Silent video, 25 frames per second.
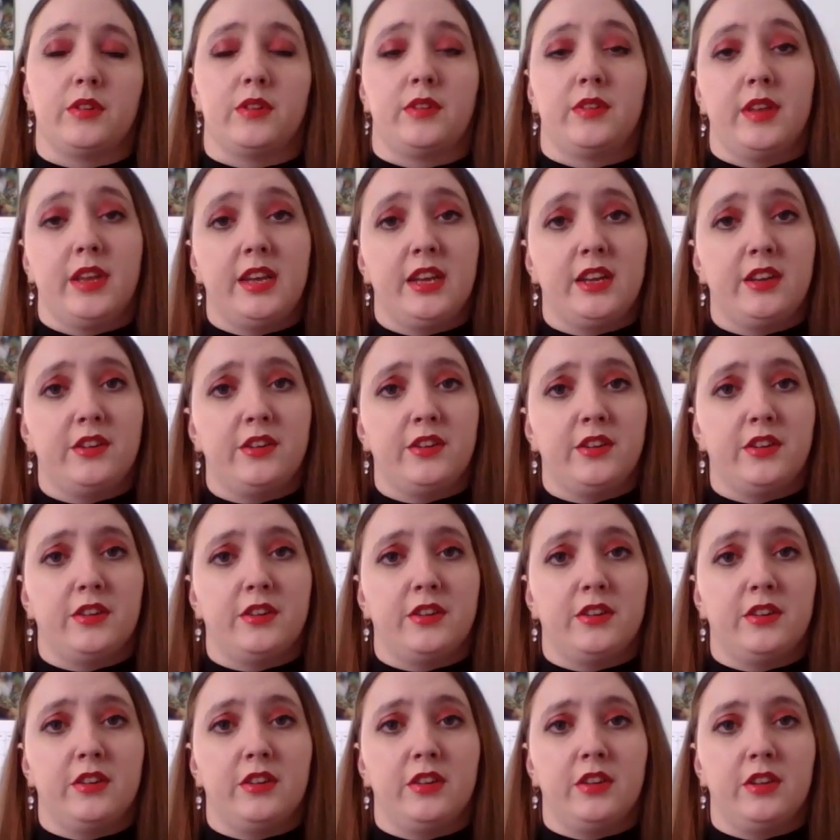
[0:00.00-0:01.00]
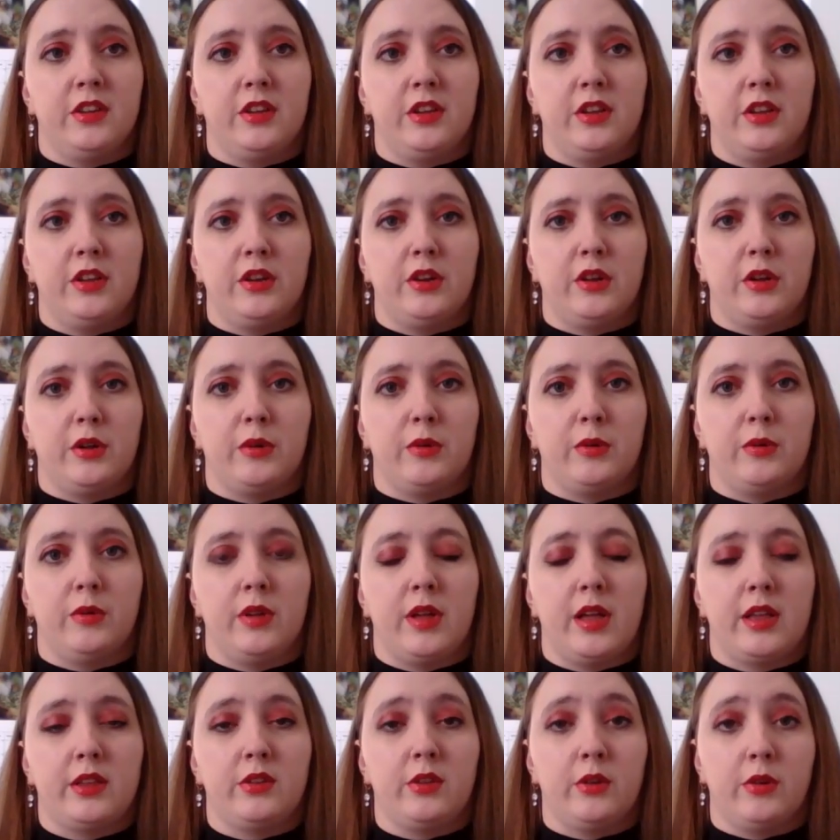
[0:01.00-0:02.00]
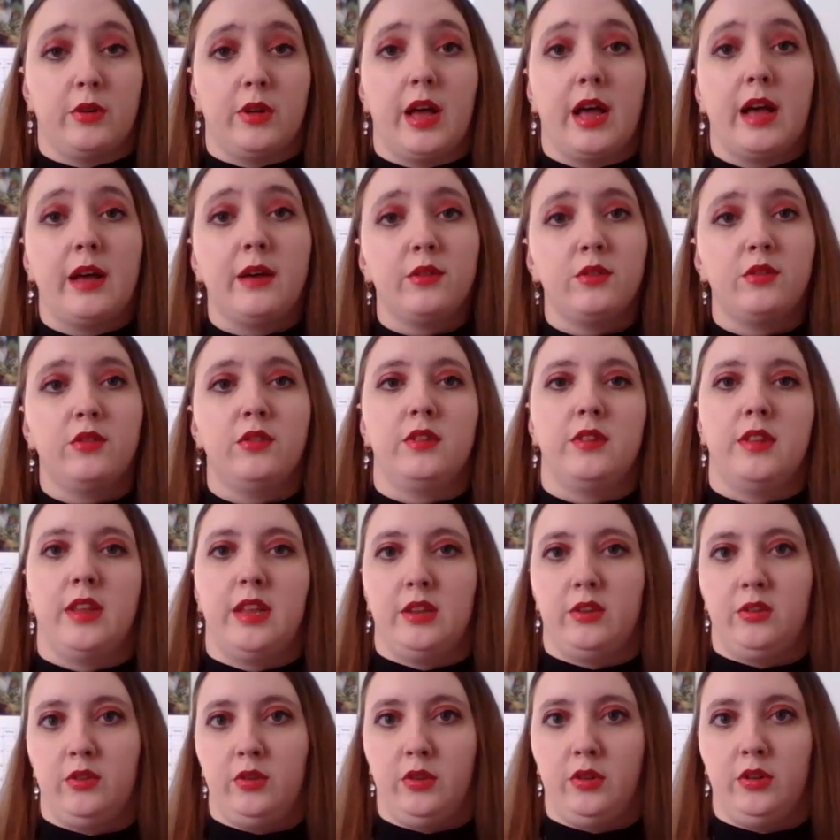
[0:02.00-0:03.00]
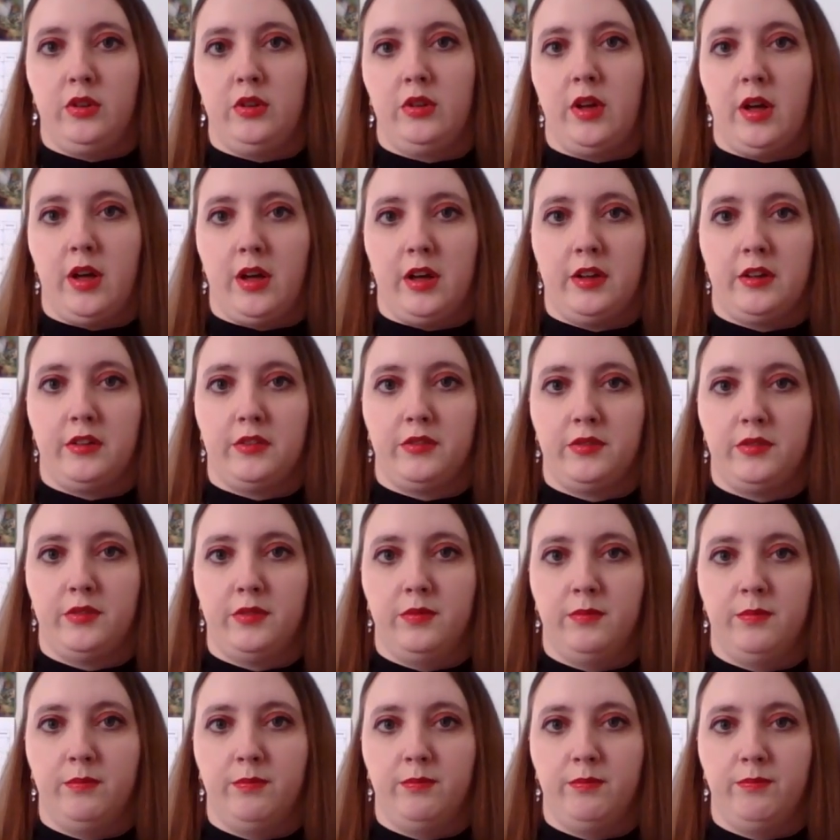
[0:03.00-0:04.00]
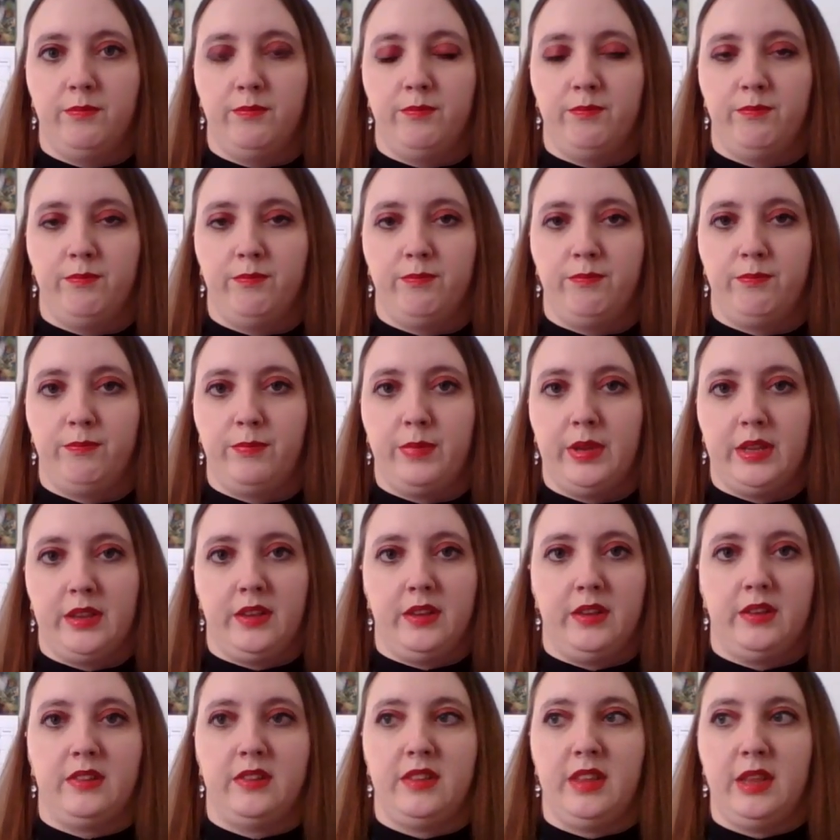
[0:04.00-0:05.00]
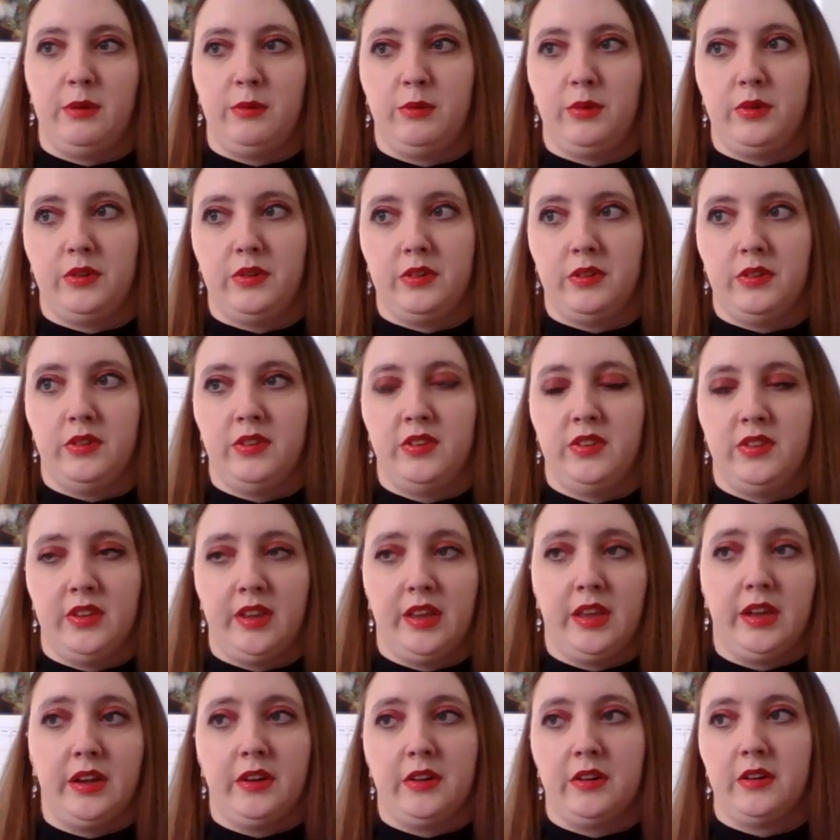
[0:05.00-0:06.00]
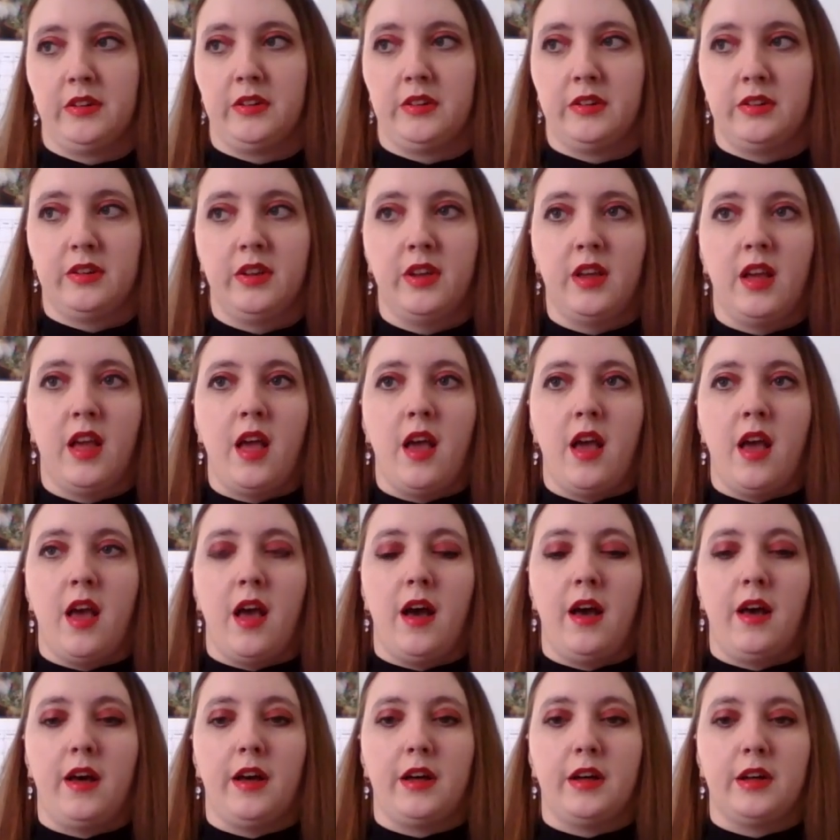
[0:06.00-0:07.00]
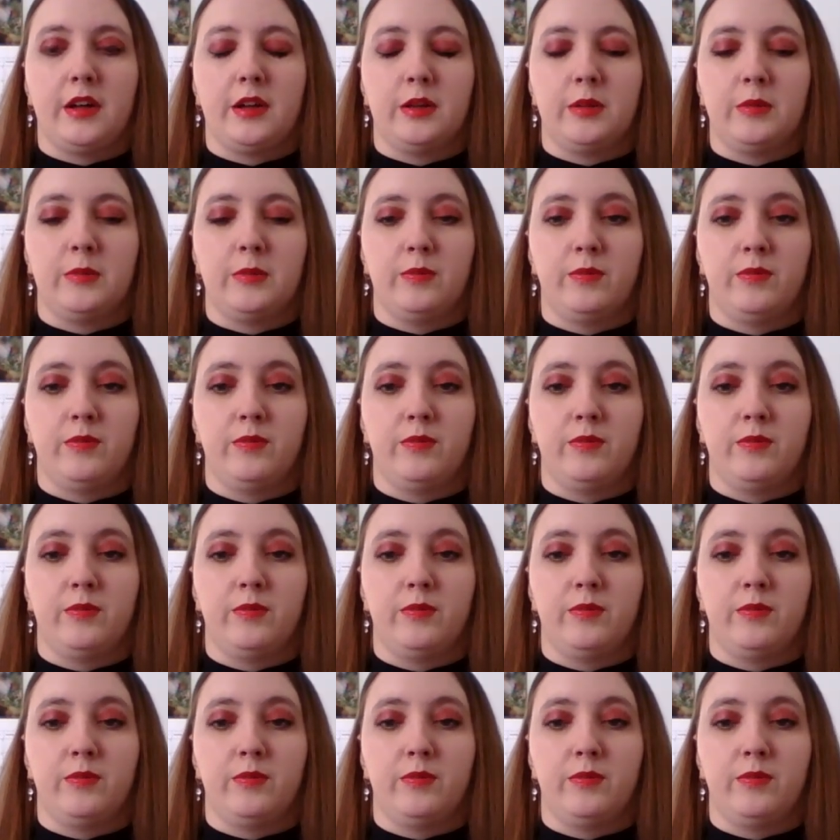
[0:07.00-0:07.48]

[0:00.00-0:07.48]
later, you know, so after they took off because they were scared, and